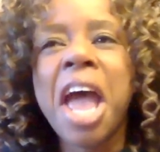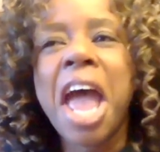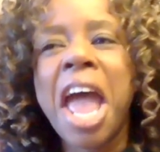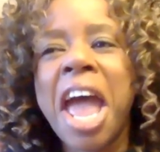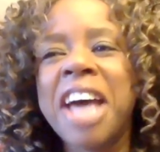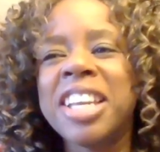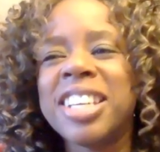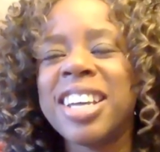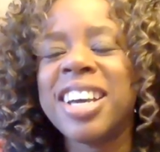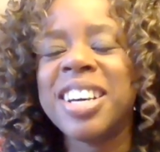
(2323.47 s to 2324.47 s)
And,
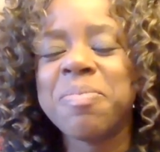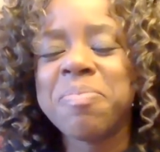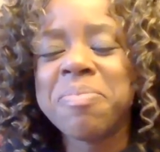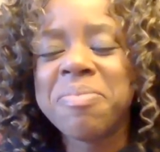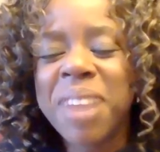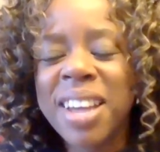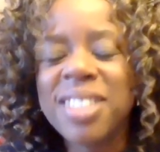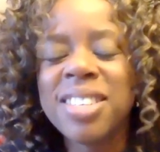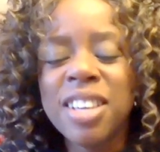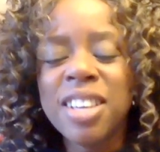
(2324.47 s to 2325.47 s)

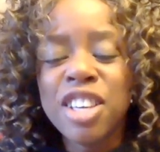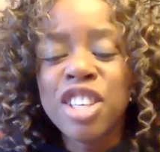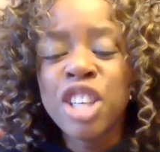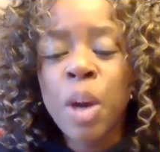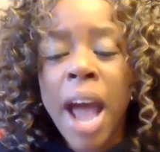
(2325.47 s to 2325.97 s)
but, you know,